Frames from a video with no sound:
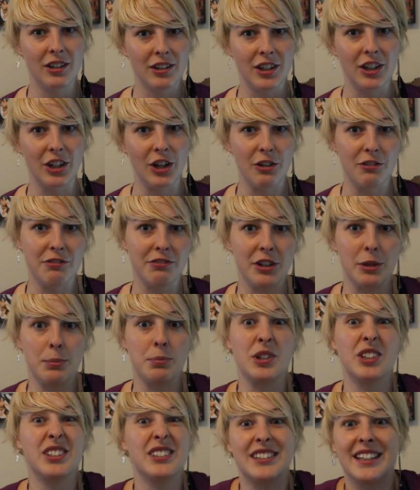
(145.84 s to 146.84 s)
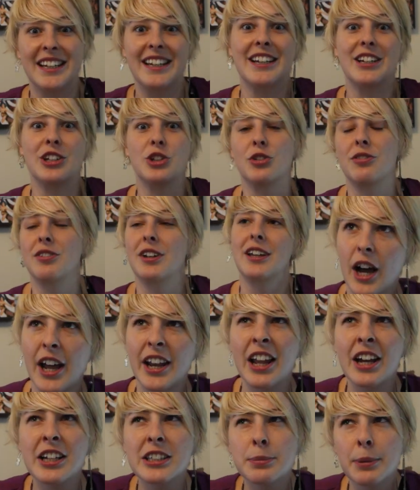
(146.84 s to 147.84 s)
you know, for the prestige of it. I'd
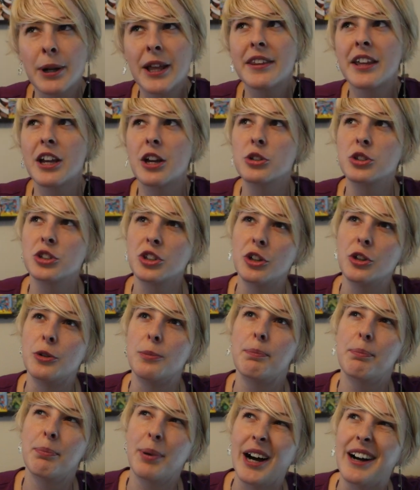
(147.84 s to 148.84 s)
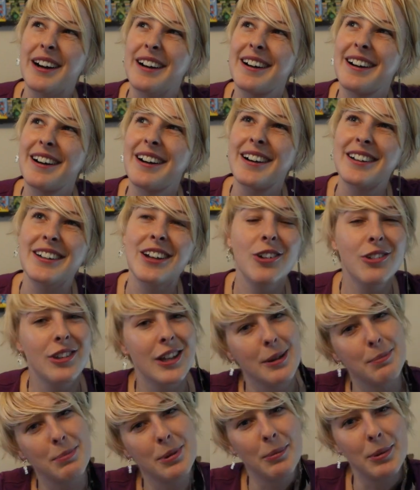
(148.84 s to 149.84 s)
like to play the O2, but I know
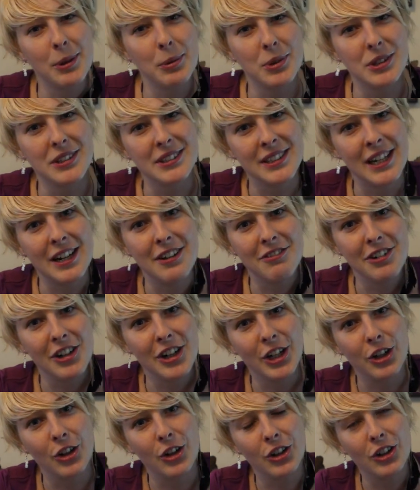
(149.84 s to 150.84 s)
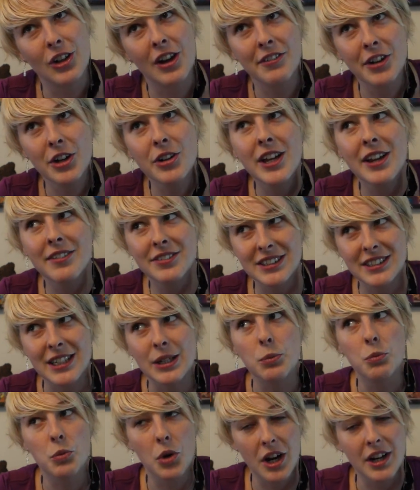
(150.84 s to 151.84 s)
that it probably wouldn't sound very good. I've only ever
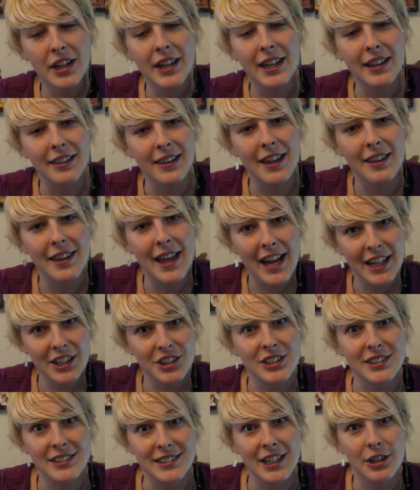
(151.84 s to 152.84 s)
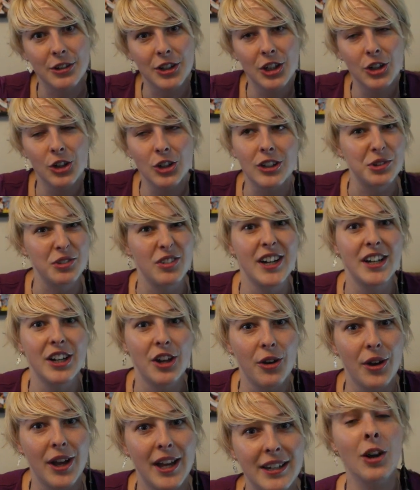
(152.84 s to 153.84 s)
seen one gig there that actually sounded good, and
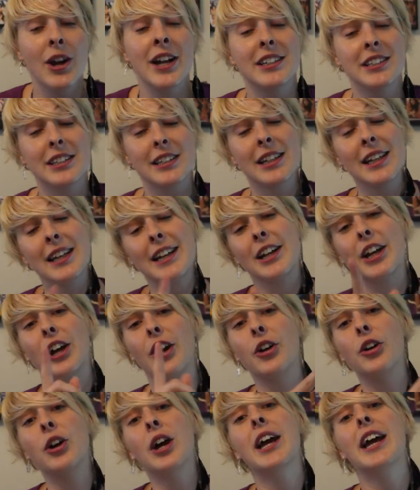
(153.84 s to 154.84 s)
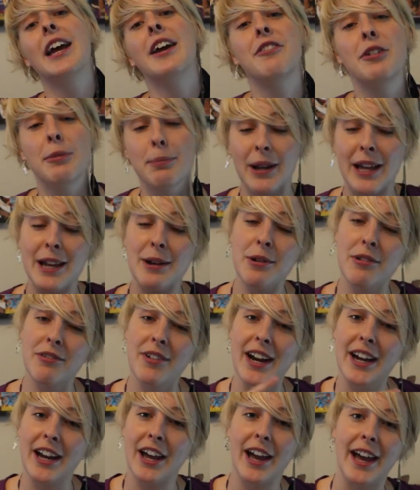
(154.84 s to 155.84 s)
Radiohead. Actually, there you go. If I'm playing with
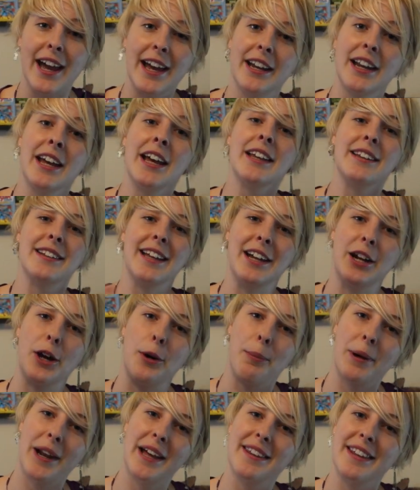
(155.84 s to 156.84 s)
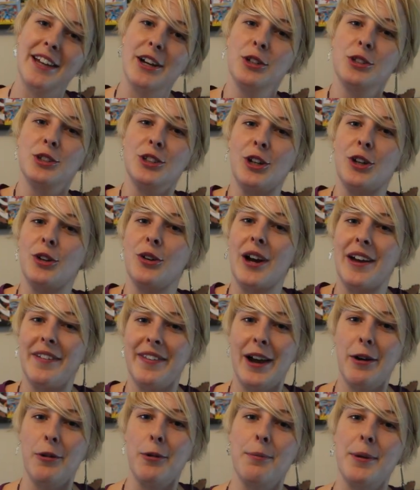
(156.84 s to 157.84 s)
Radiohead, then I'll play the O2, and
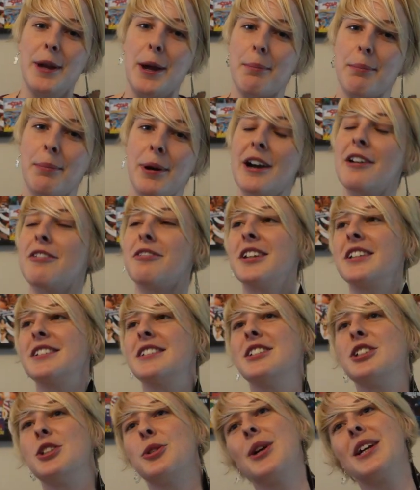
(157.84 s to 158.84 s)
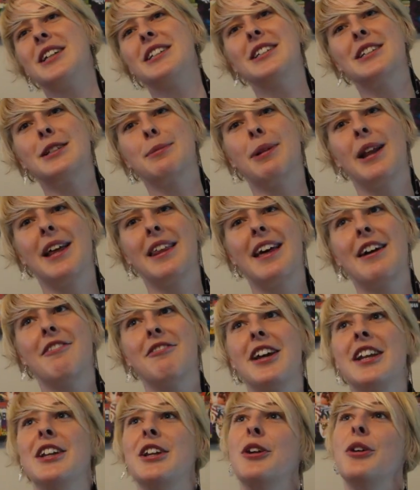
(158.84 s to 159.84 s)
that would be a perfect situation to play that
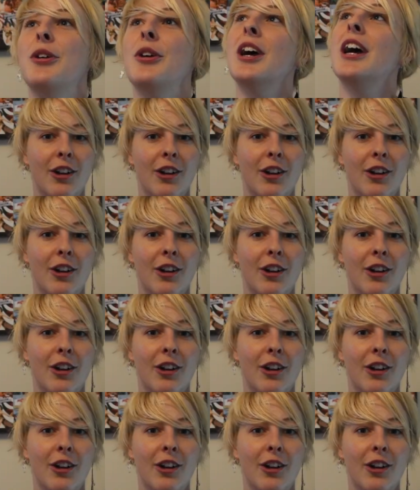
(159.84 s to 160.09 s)
venue.